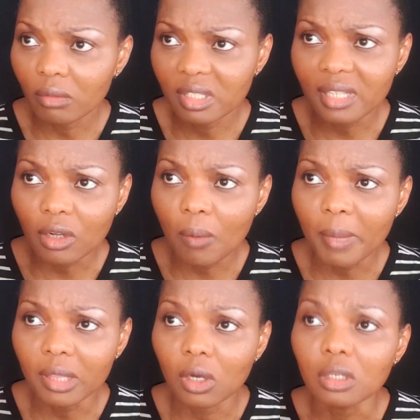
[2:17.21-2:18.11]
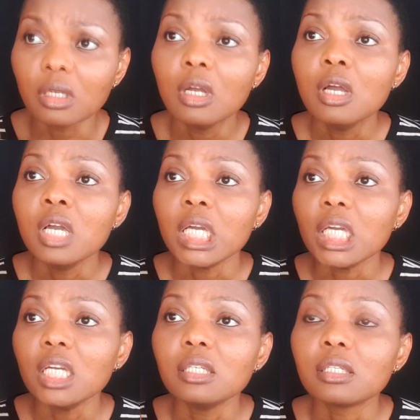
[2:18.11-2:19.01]
The second method
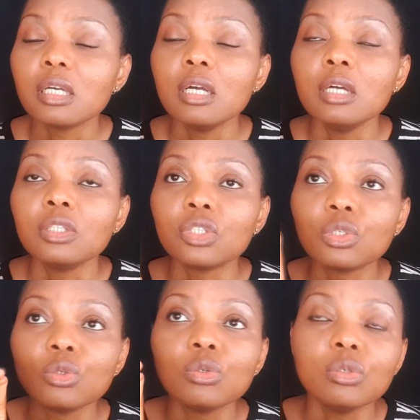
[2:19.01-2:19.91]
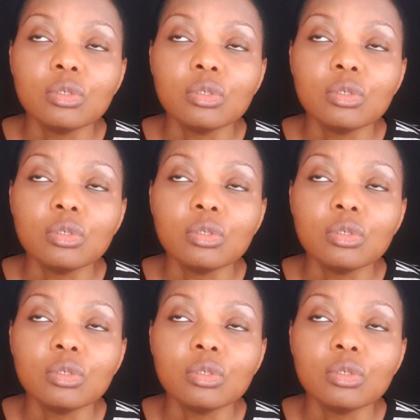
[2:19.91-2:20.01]
is to